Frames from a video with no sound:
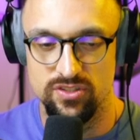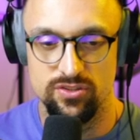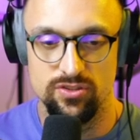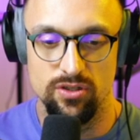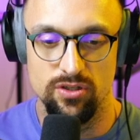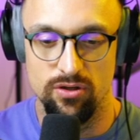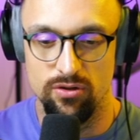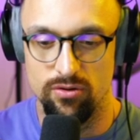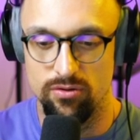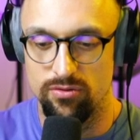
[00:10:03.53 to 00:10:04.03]

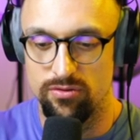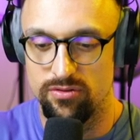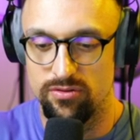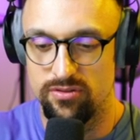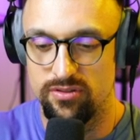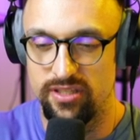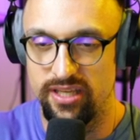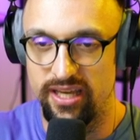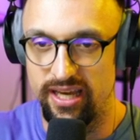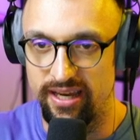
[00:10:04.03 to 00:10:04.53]
So
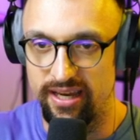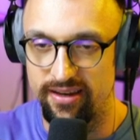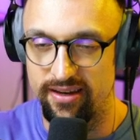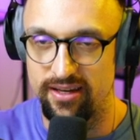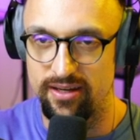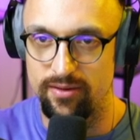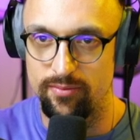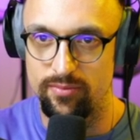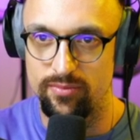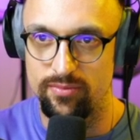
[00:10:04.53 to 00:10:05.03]
yeah,
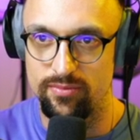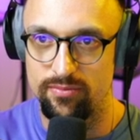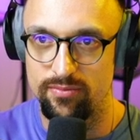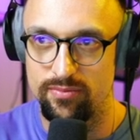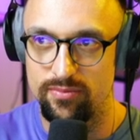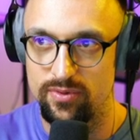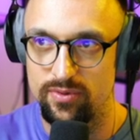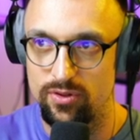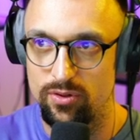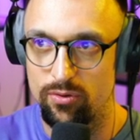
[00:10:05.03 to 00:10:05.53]
I'm
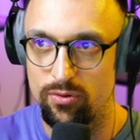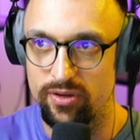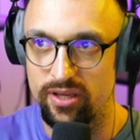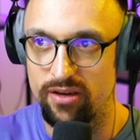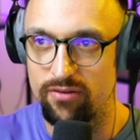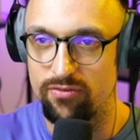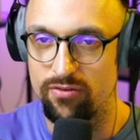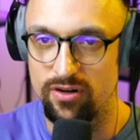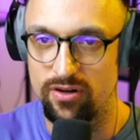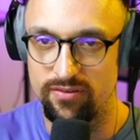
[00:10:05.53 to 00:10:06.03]

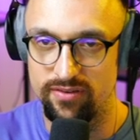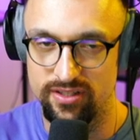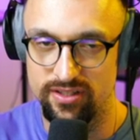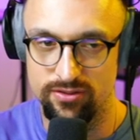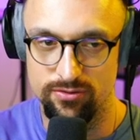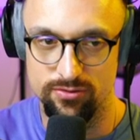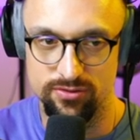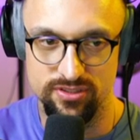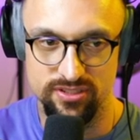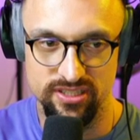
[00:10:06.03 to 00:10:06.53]
looking
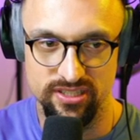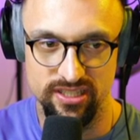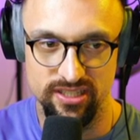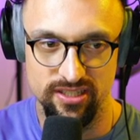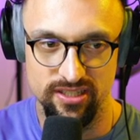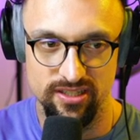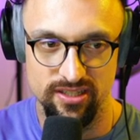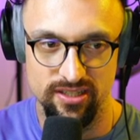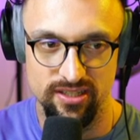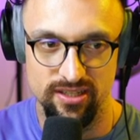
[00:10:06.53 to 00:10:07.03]
forward to
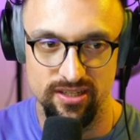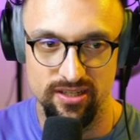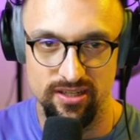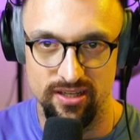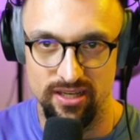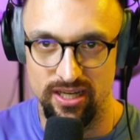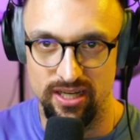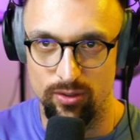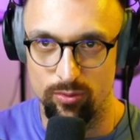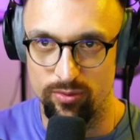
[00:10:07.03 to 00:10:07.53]
see
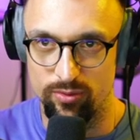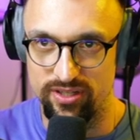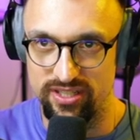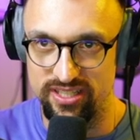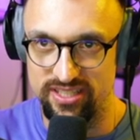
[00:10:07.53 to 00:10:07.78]
how